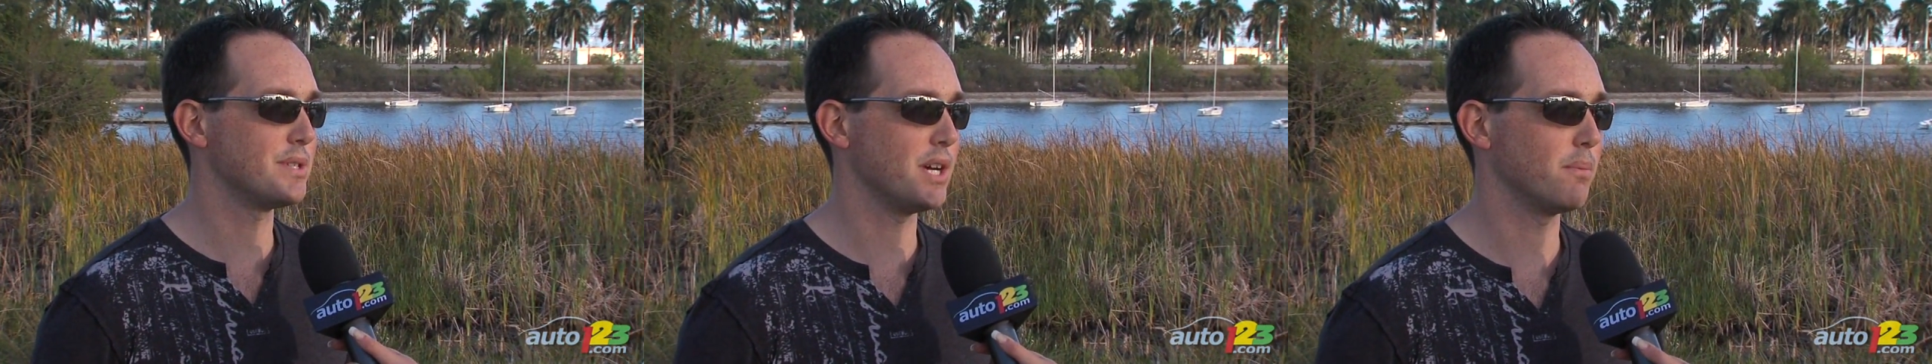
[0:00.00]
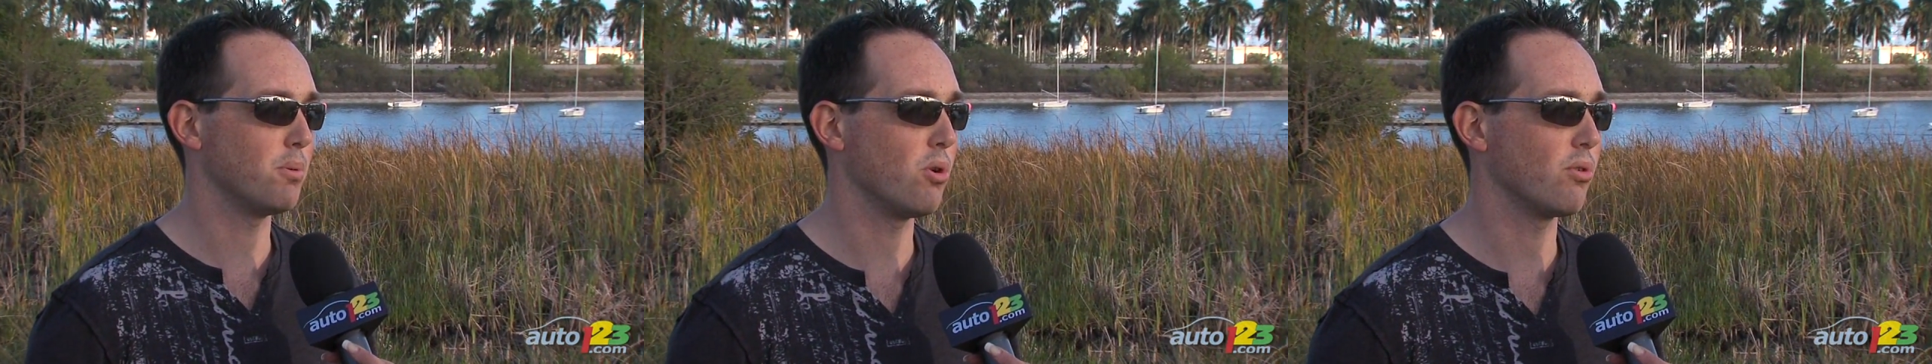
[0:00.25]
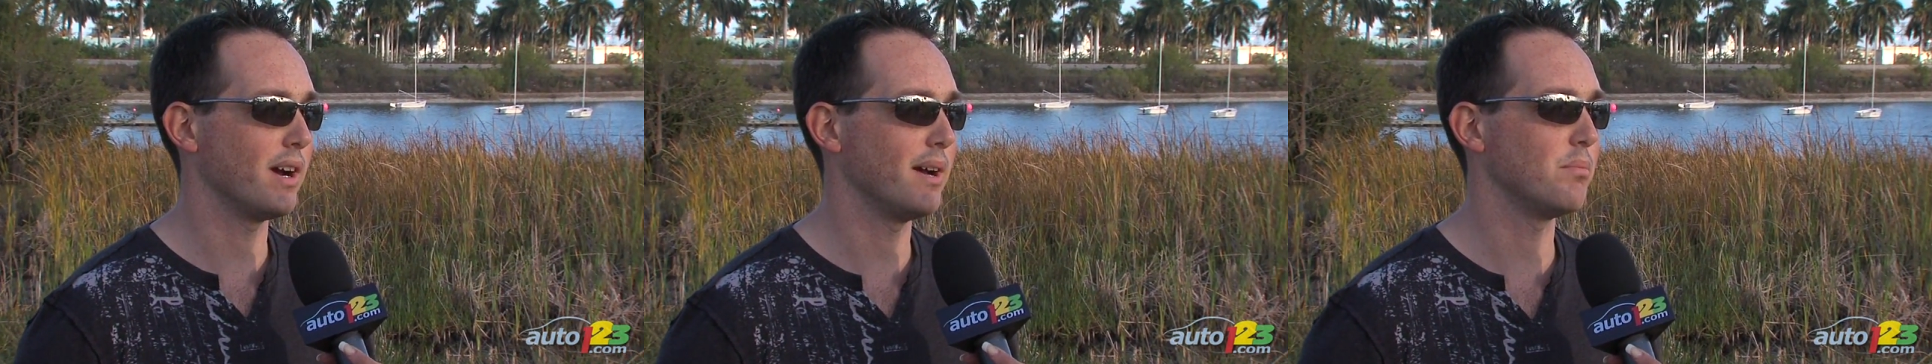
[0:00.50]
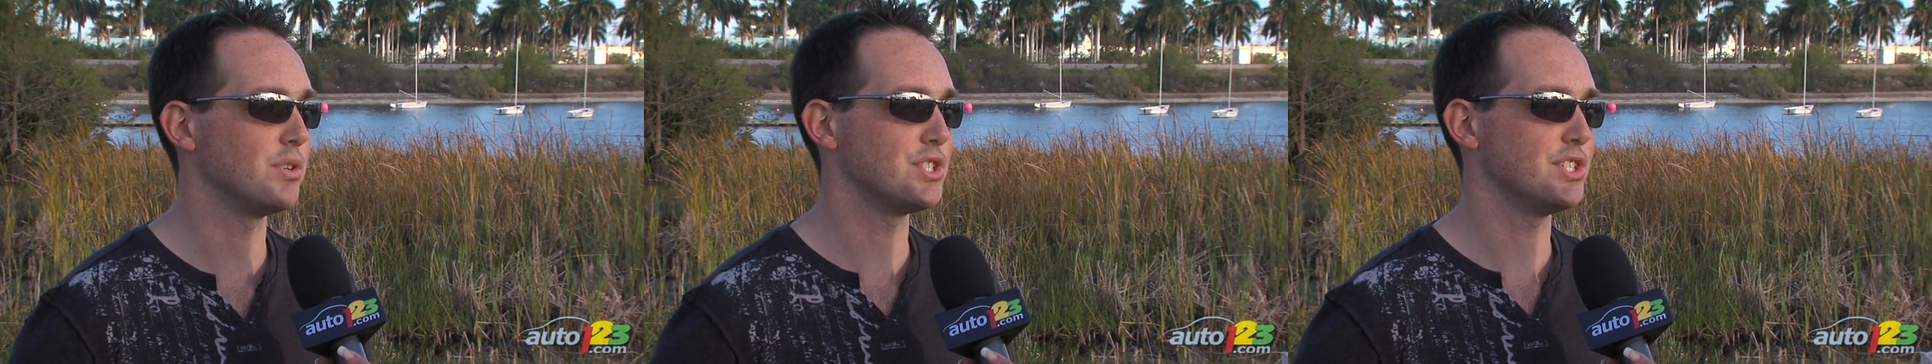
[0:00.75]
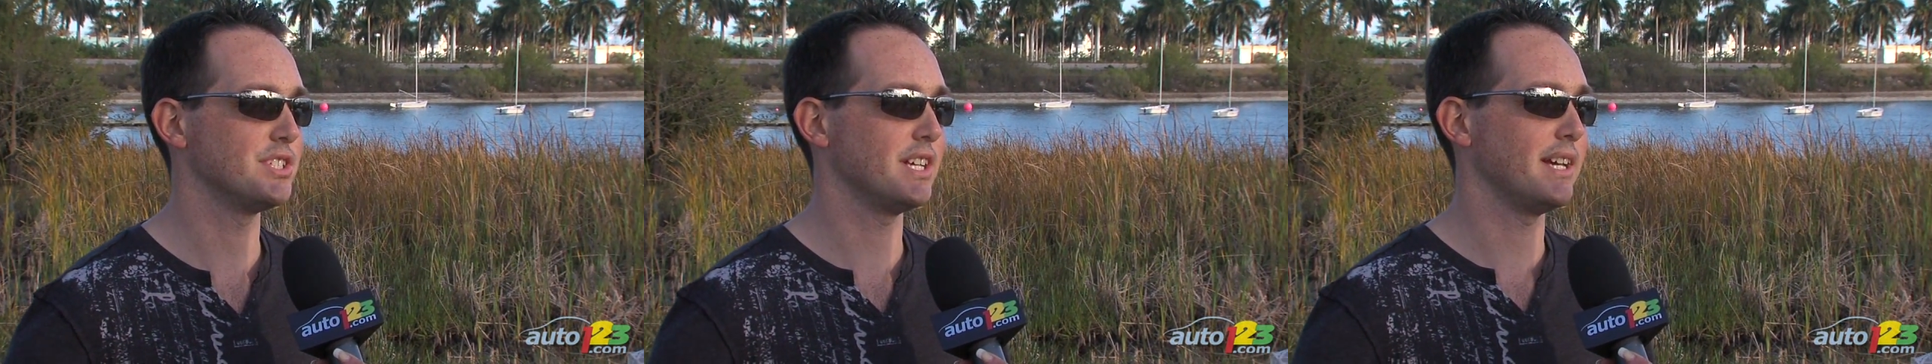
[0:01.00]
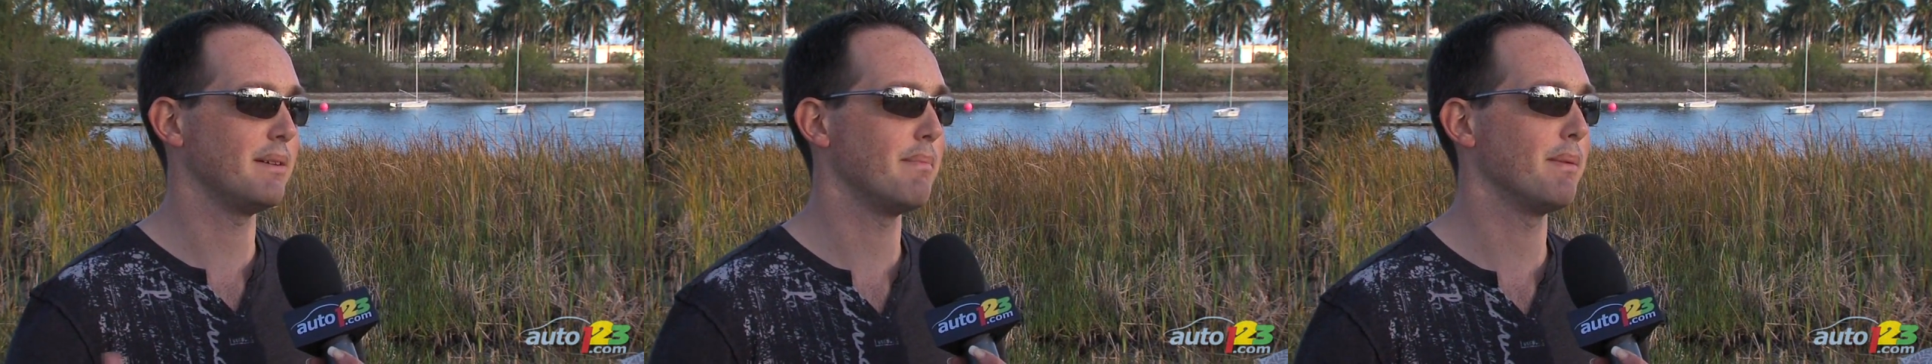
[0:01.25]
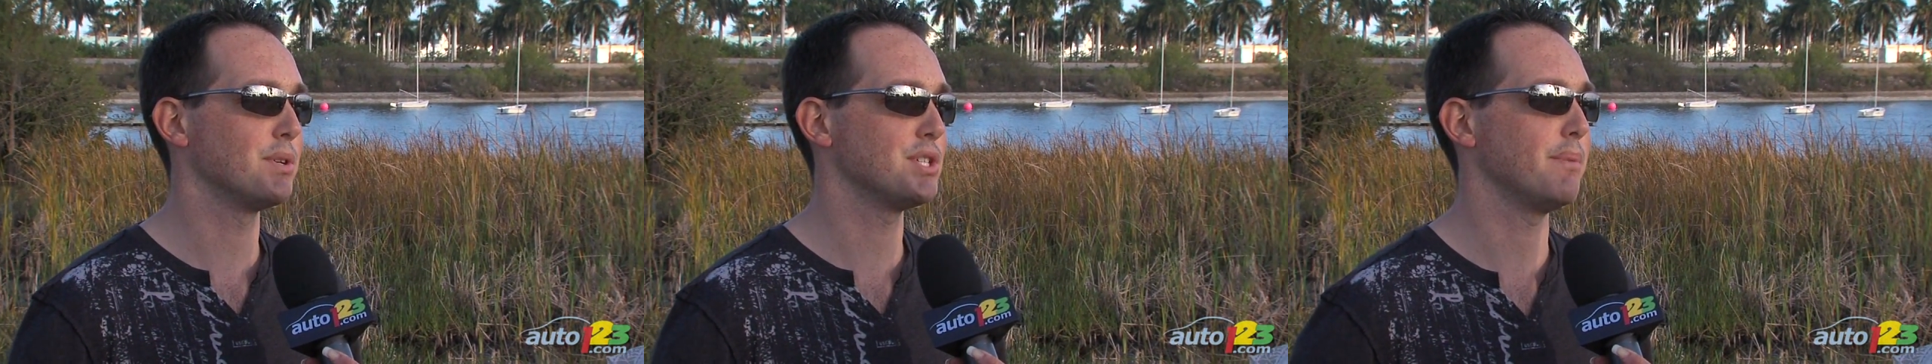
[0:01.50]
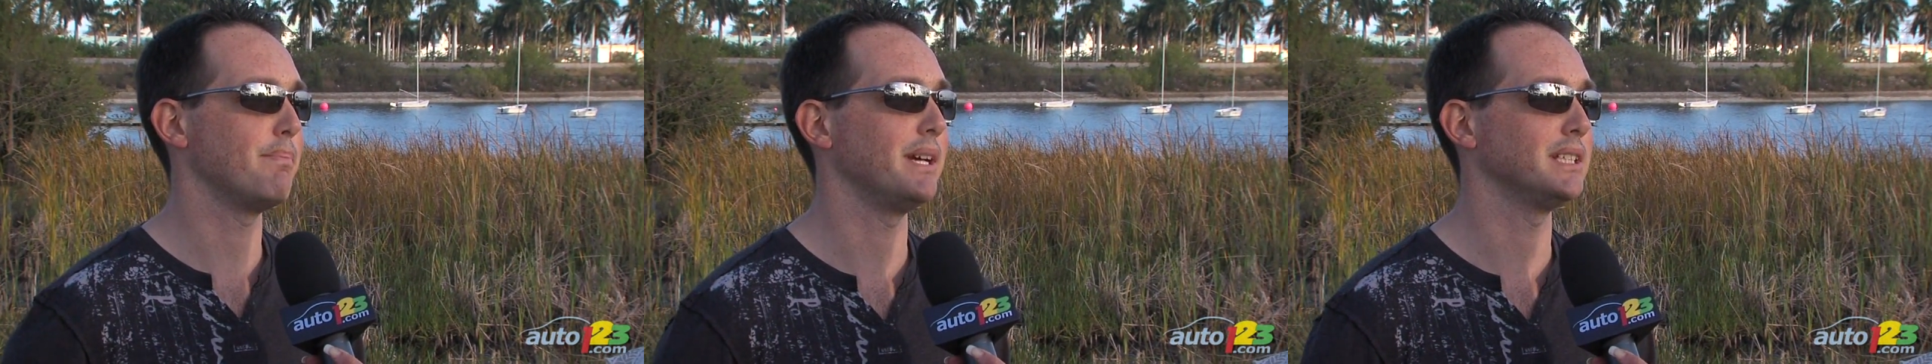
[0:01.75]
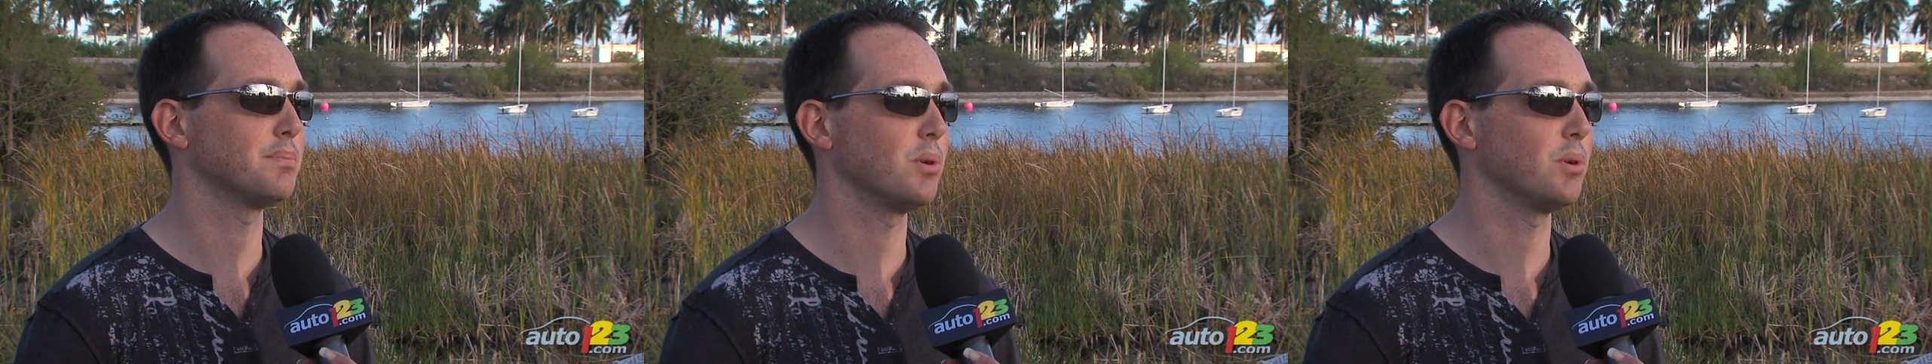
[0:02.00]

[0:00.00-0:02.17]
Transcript: Share program, which is a membership-based